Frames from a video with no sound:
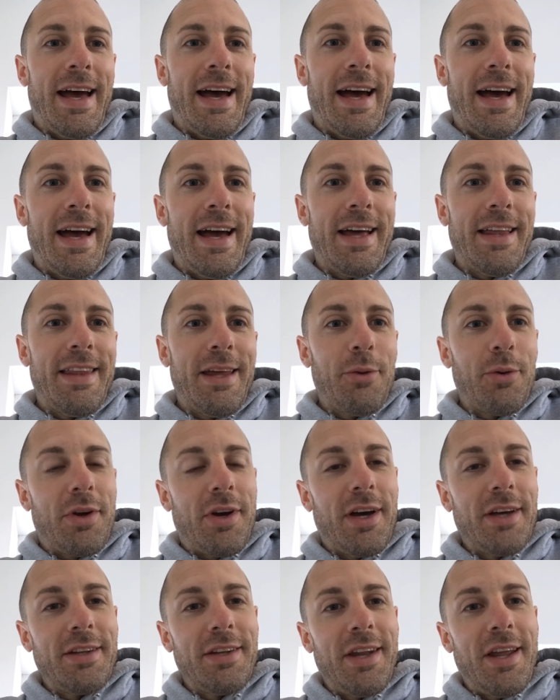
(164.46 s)
and they were
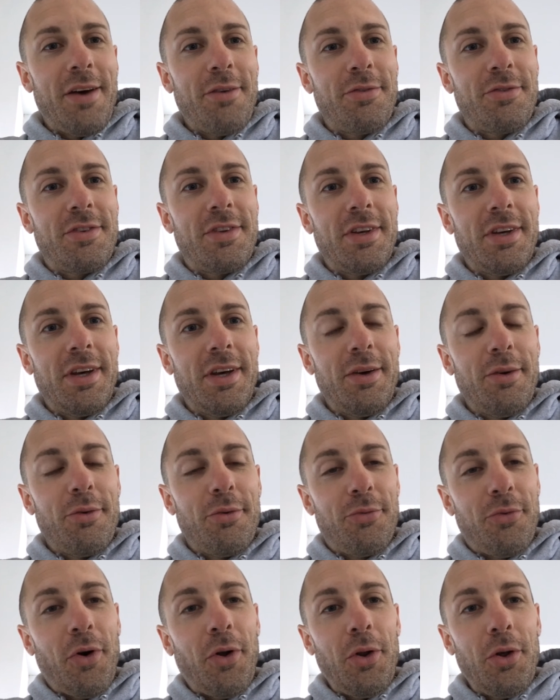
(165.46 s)
kind enough to
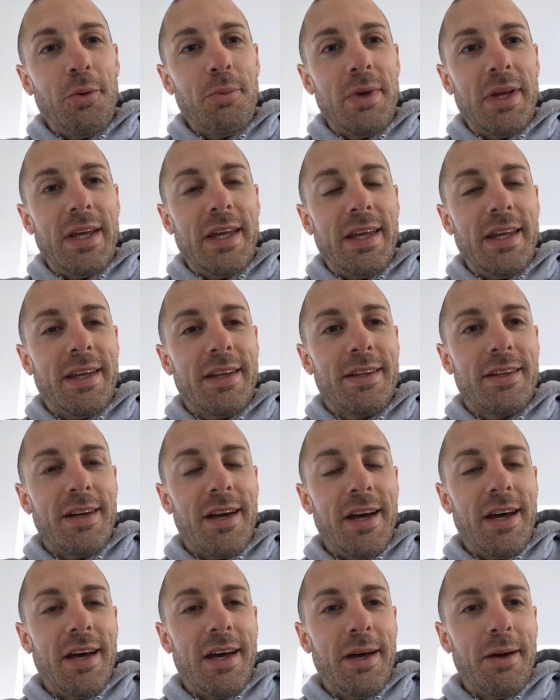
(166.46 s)
follow me
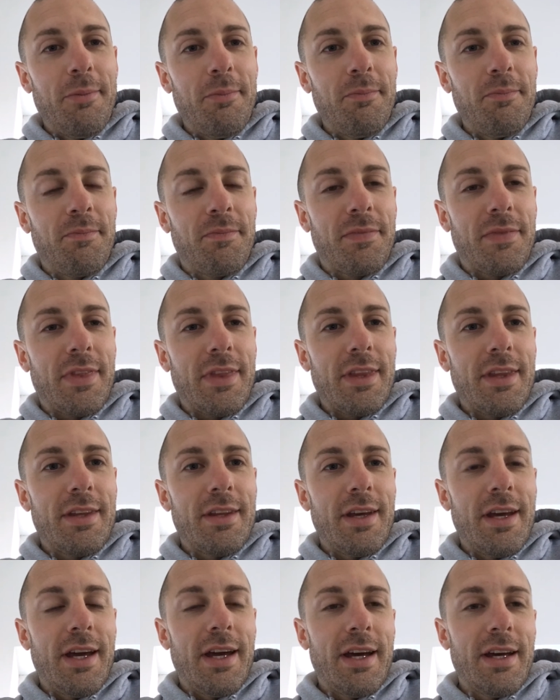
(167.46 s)

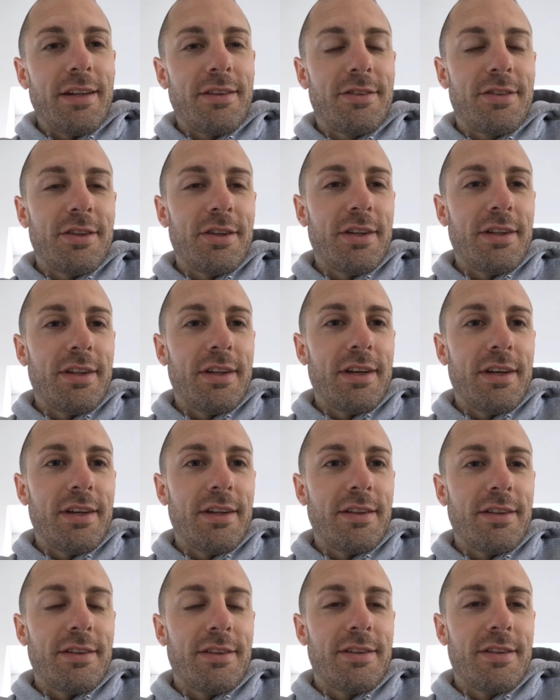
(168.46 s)
to
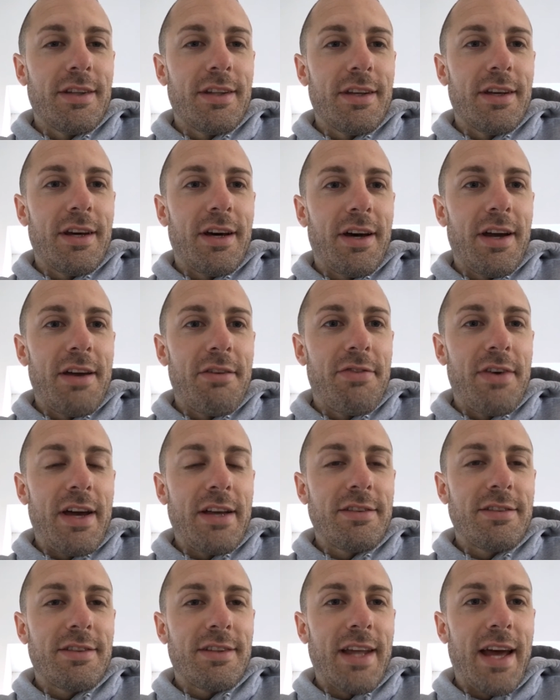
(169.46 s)
the
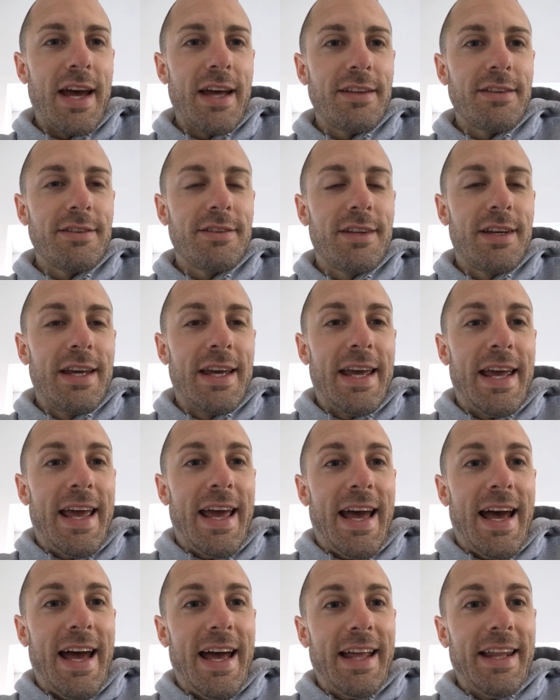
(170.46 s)
IFS stand
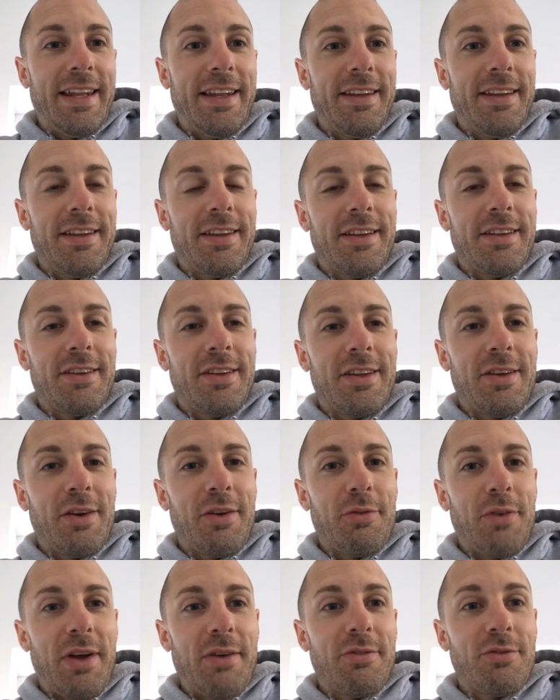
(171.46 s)
and
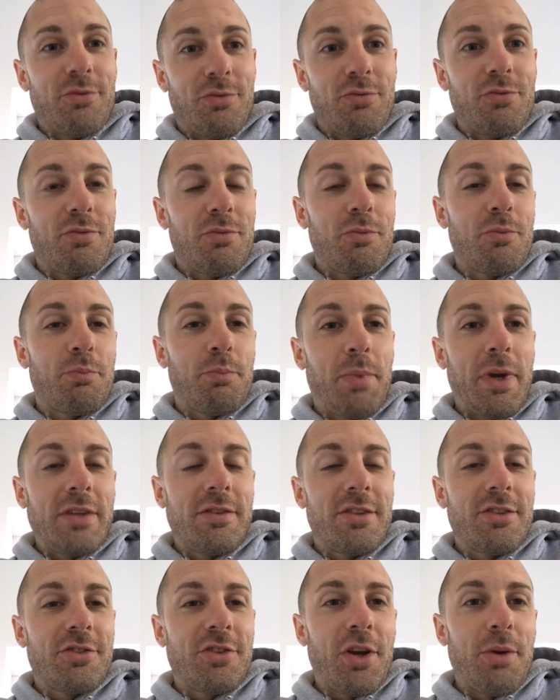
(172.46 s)

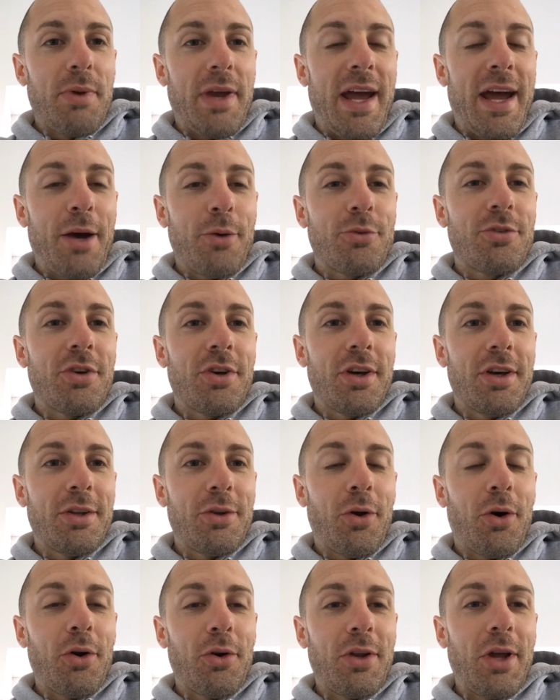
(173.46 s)
basically show me how to
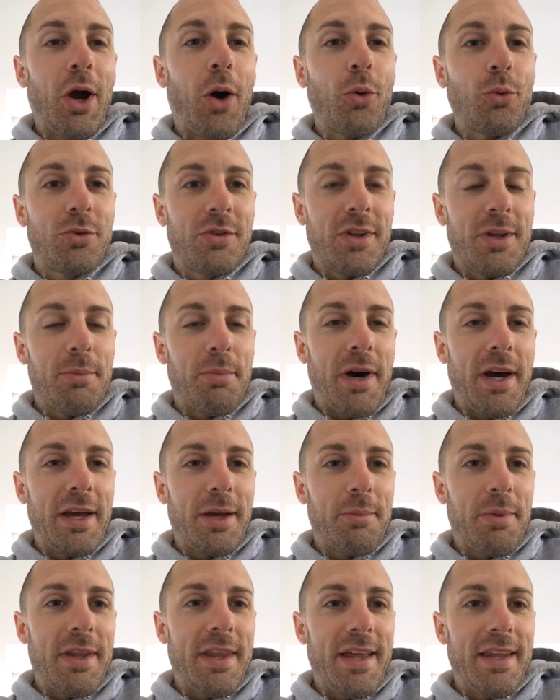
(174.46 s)
not only alter the
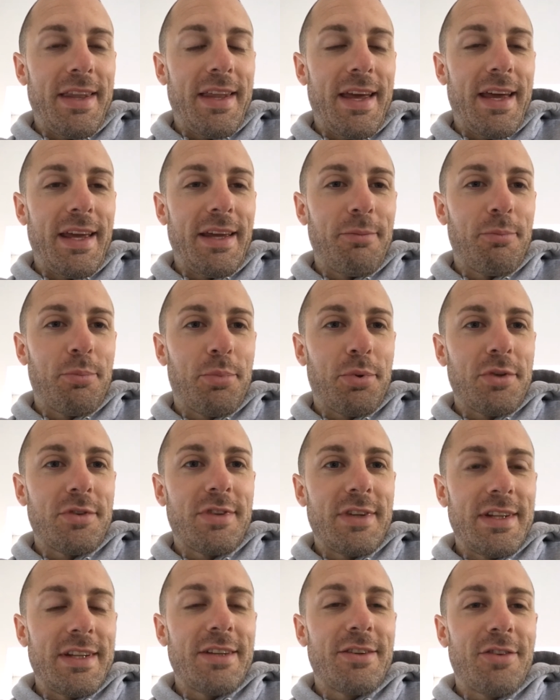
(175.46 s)
bike, but then they
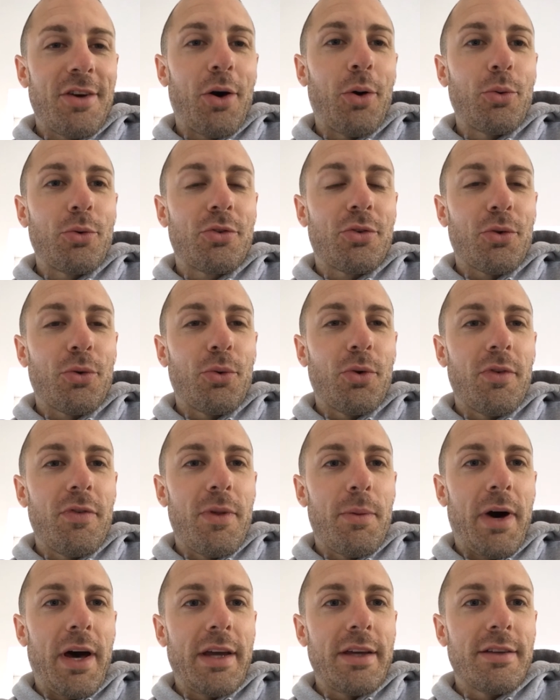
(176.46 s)
proceeded to alter all of
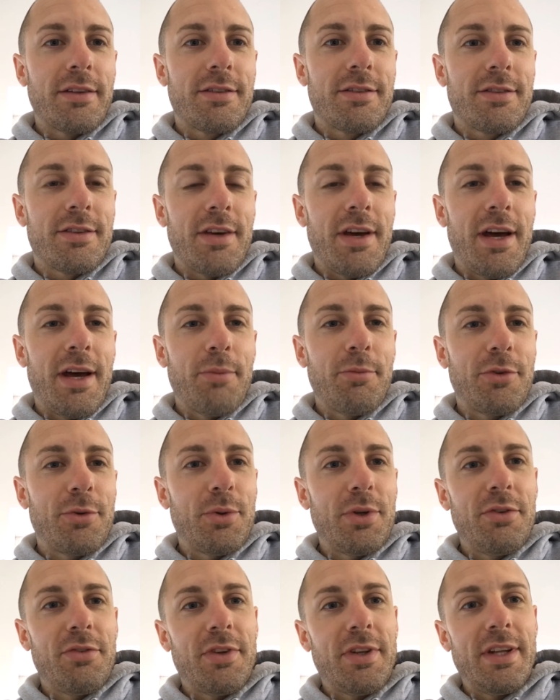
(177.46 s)
the bikes.
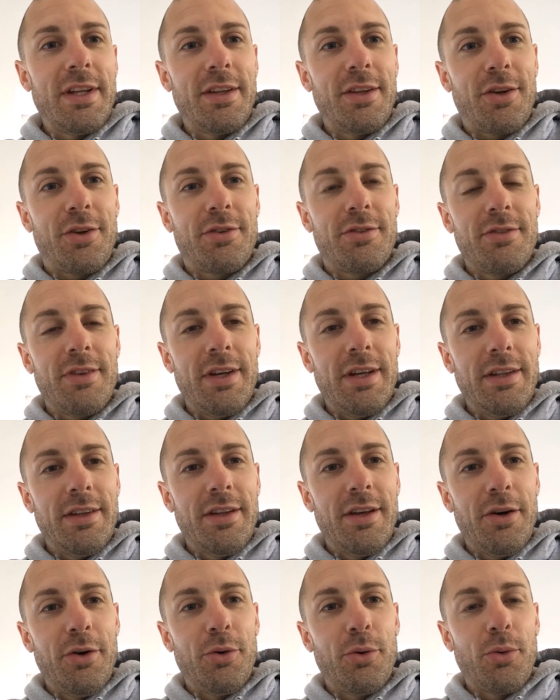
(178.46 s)
So even in
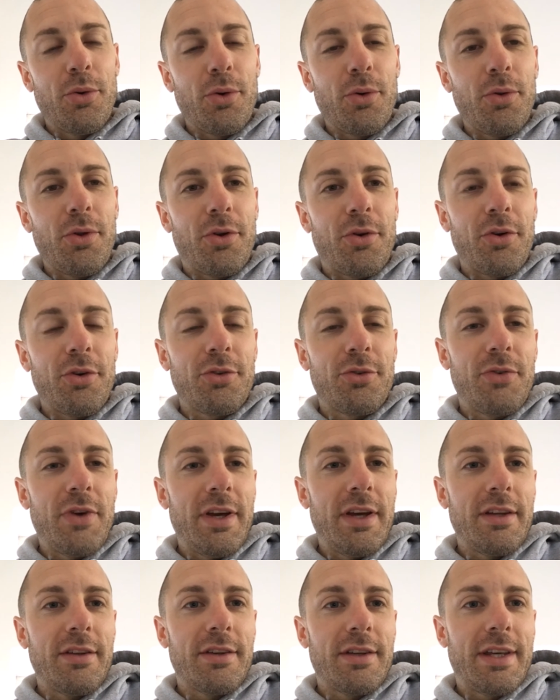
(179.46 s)
the hall where all the
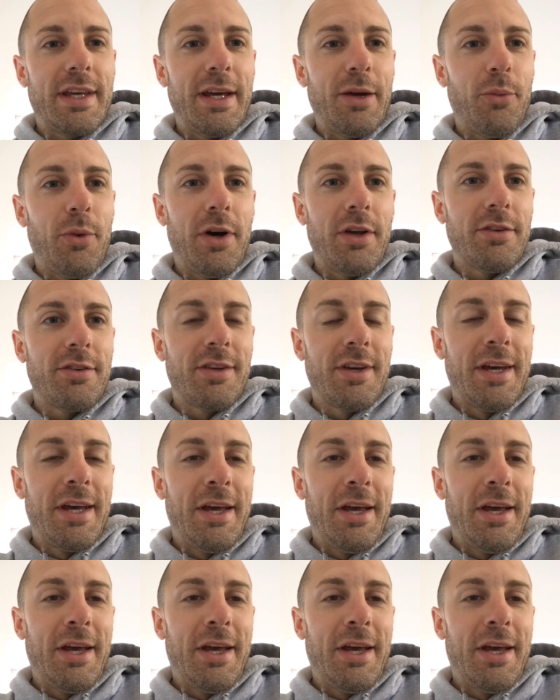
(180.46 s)
CrossFit kit was,